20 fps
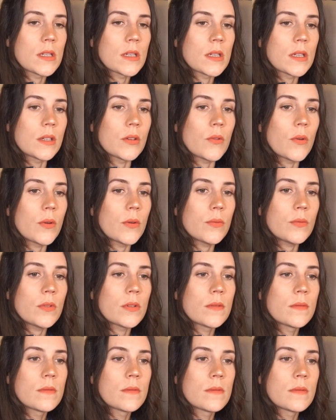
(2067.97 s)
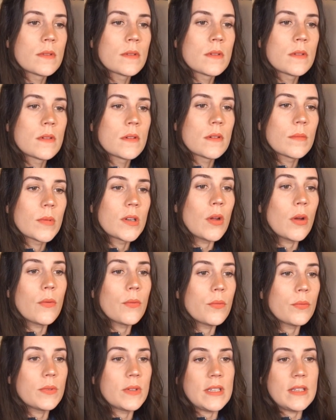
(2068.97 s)
unquote. But
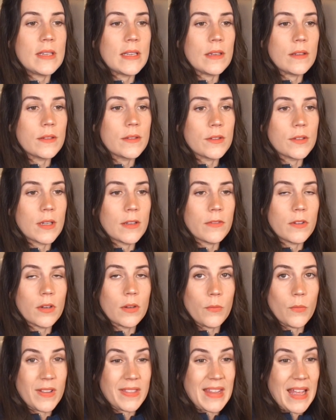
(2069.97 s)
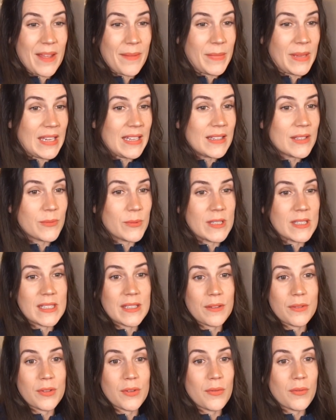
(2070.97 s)
no details are given on what that means. We
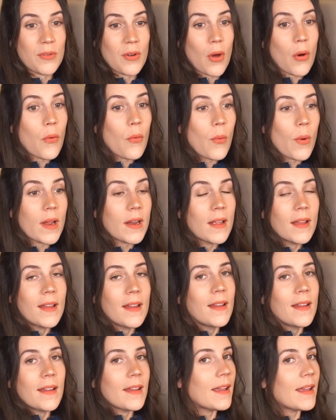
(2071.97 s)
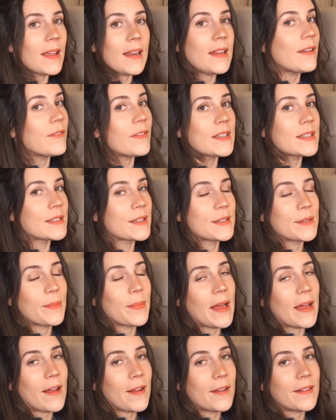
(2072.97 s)
still don't know what any of this is
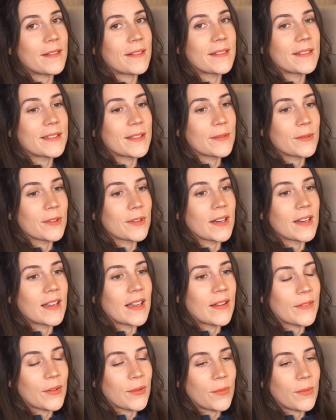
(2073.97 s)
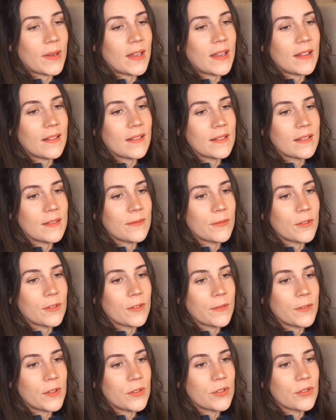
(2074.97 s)
about, so we're going to have to wait
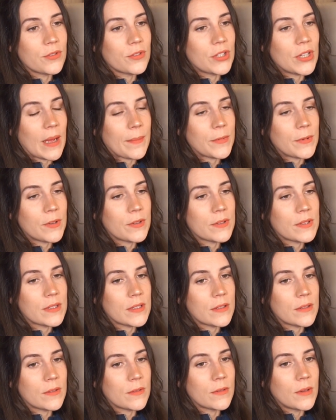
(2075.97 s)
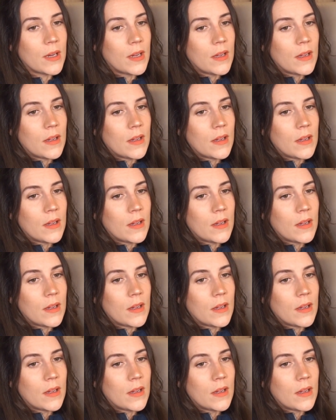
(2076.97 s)
for future chapters to